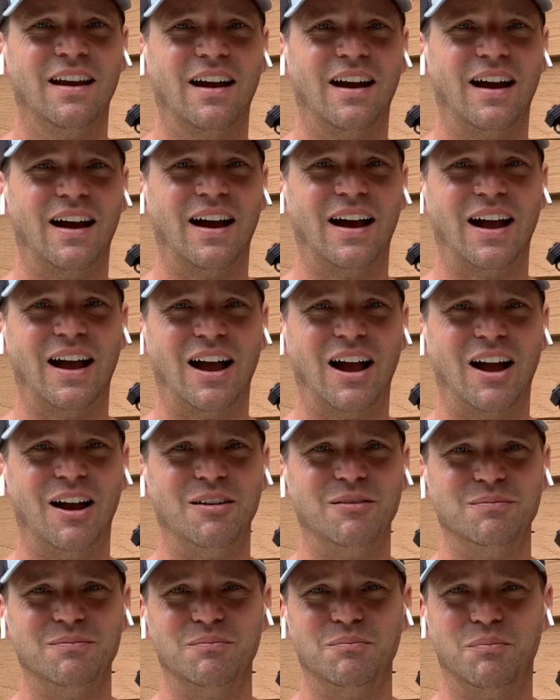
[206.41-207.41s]

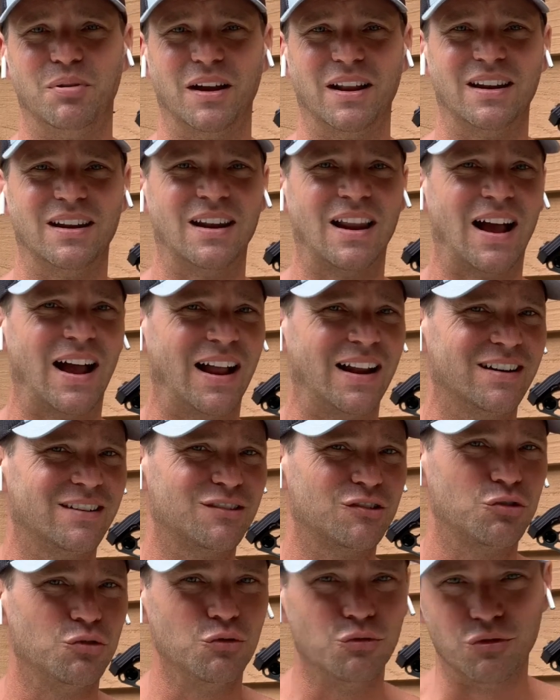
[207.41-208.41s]
but
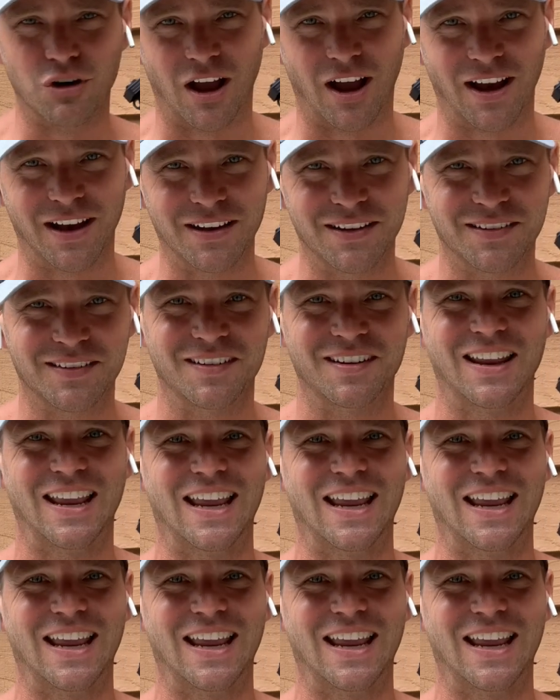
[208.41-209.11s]
not too nice,